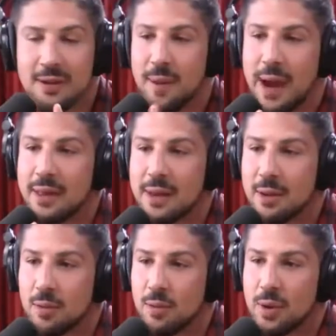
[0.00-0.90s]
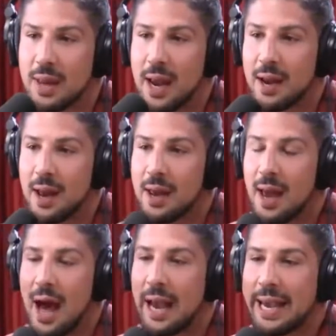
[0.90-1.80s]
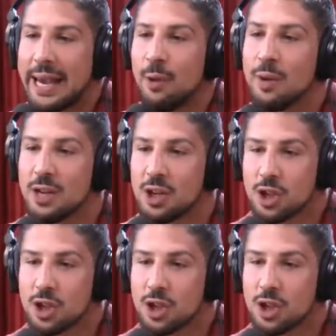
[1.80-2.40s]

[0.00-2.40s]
is my thing with Dana. He wouldn't